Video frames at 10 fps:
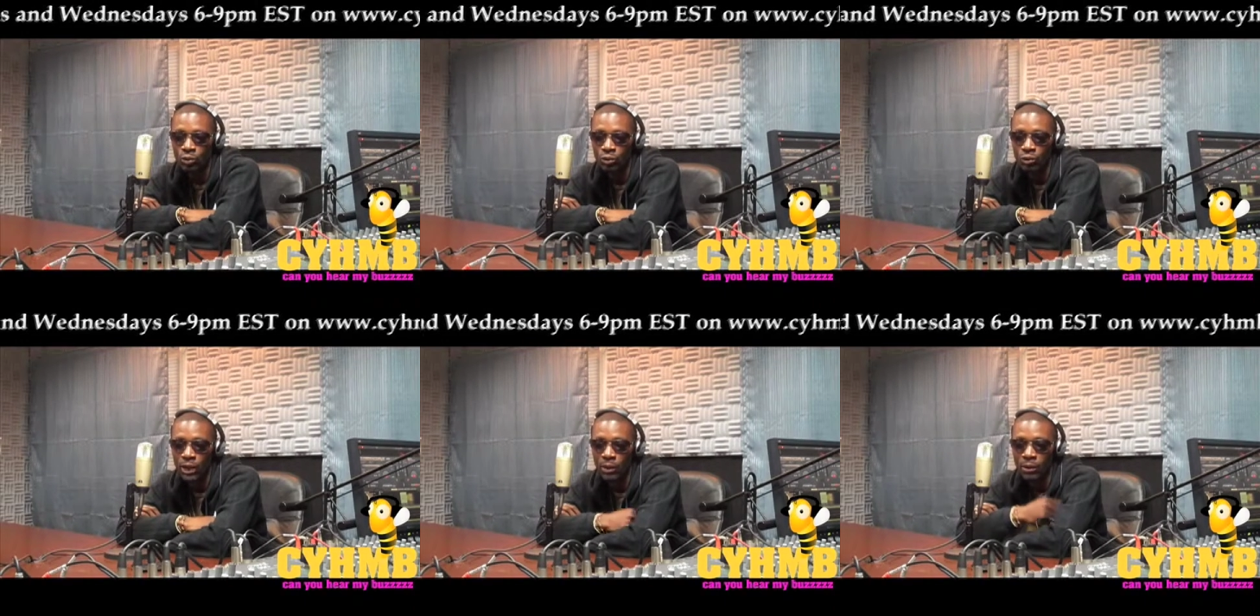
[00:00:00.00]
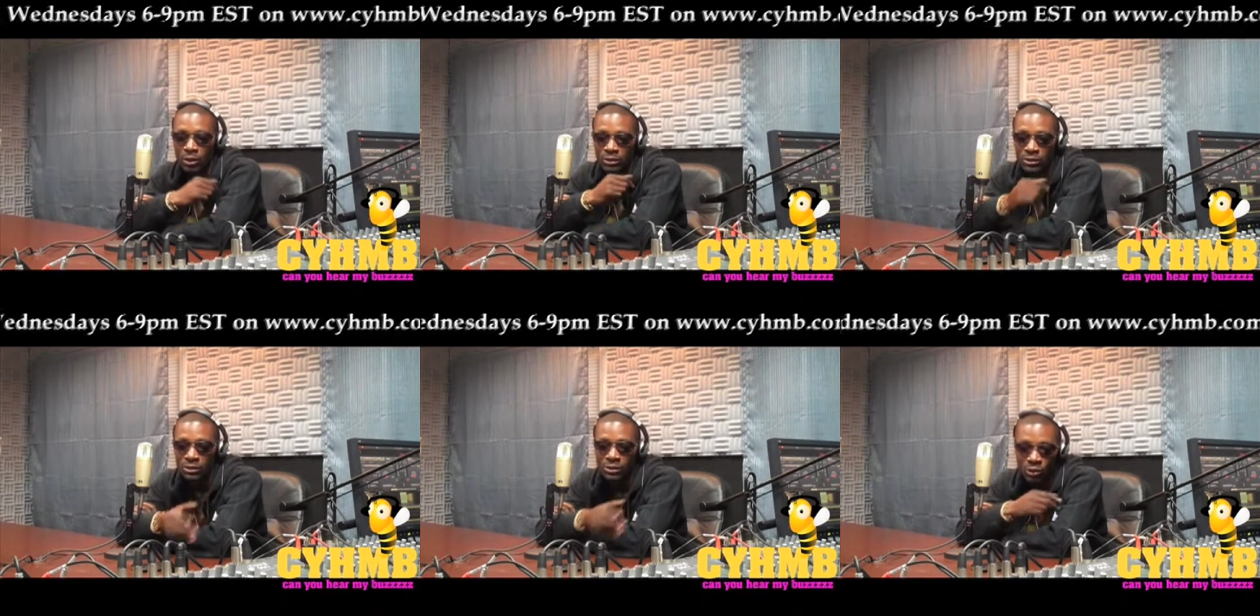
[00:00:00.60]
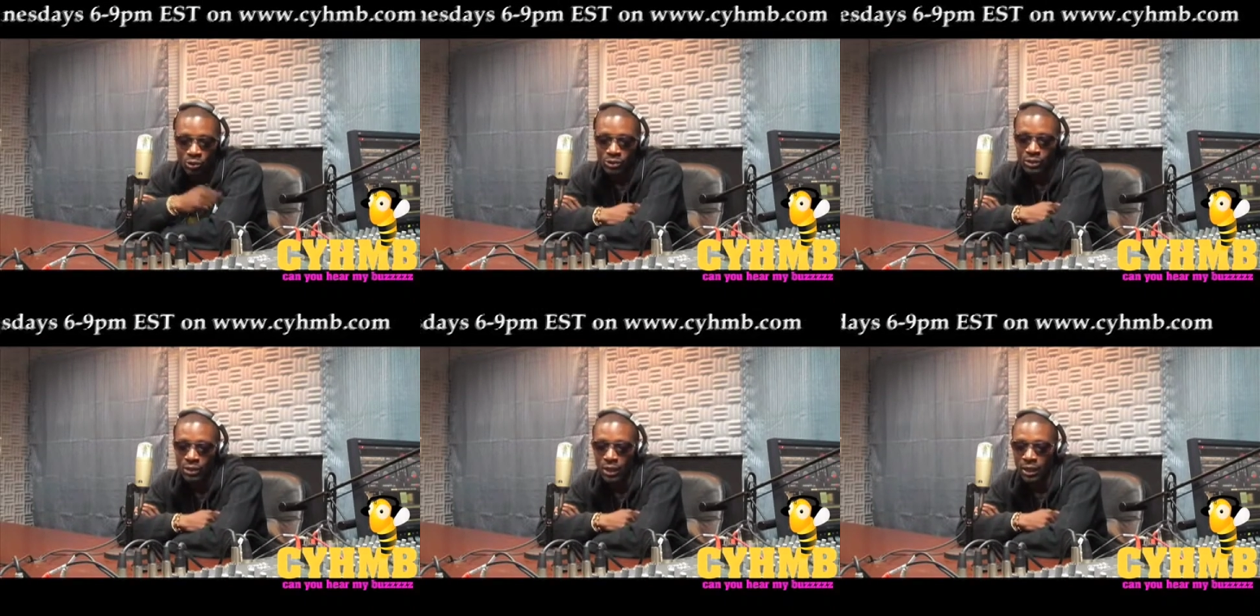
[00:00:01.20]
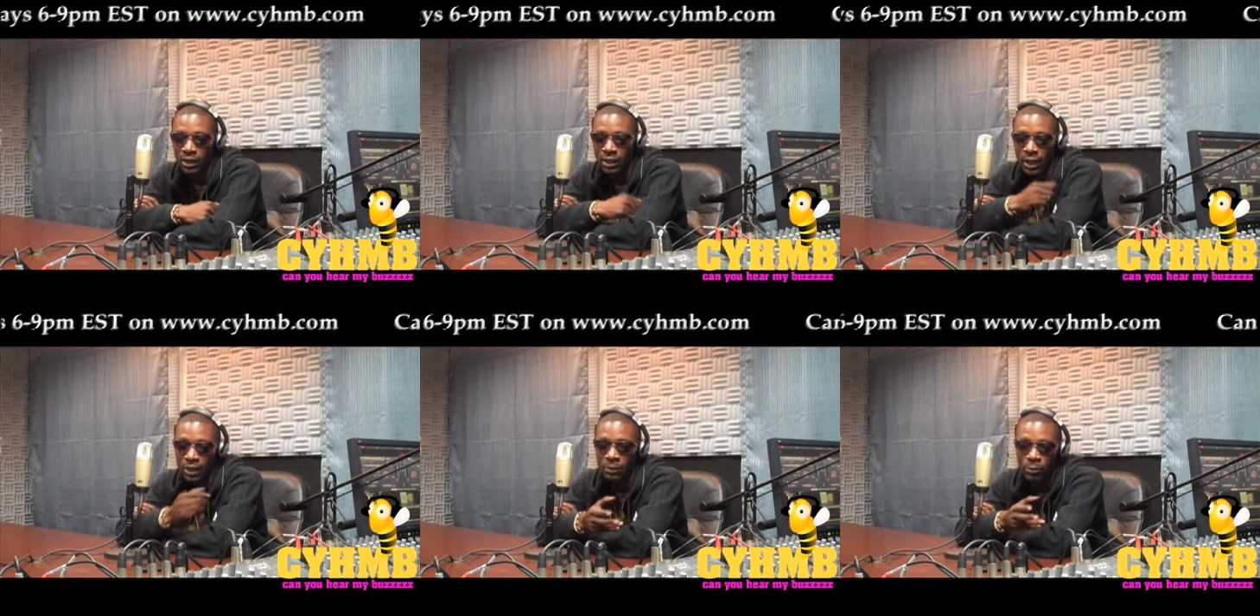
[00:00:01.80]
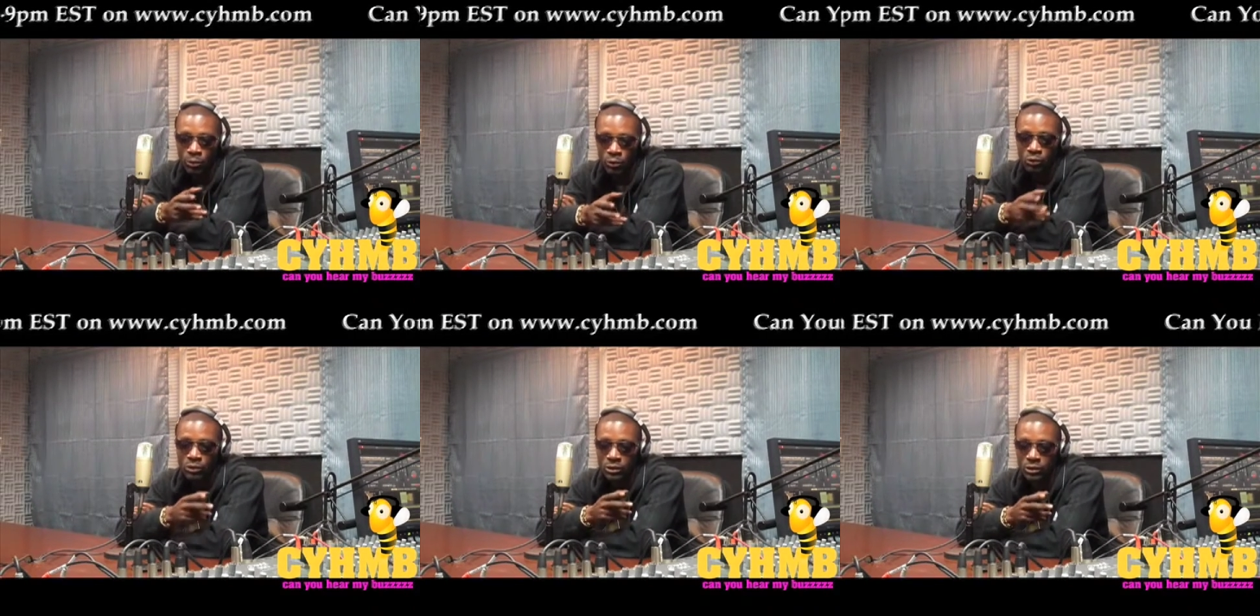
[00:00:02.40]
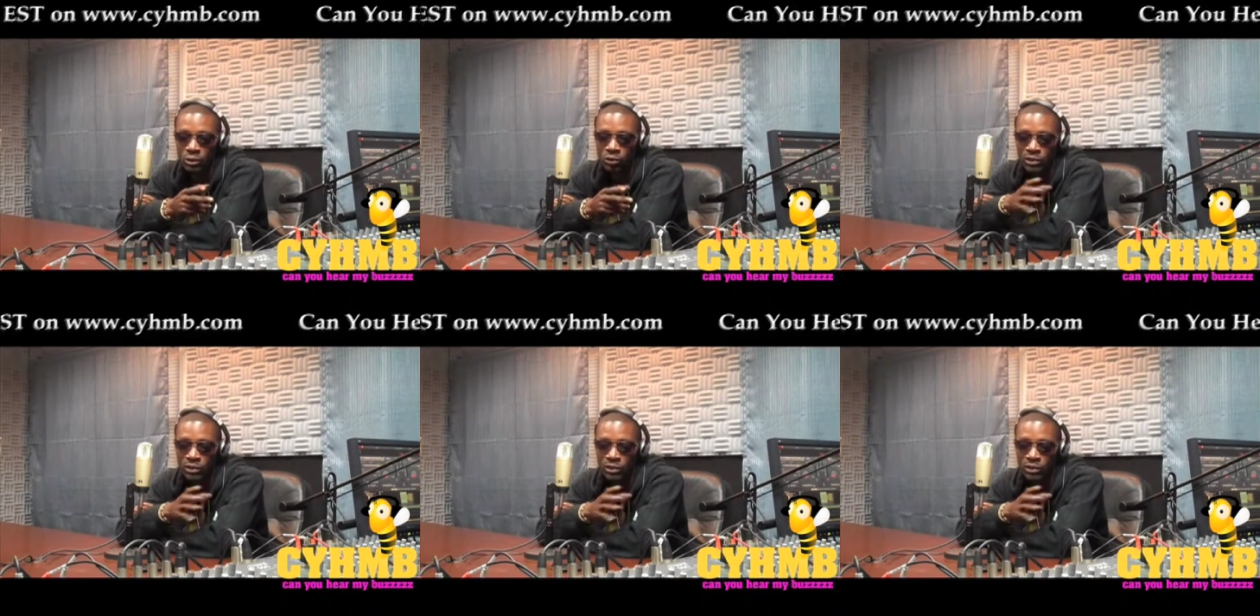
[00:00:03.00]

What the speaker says: you got Sense hosting, you got KE producing it. So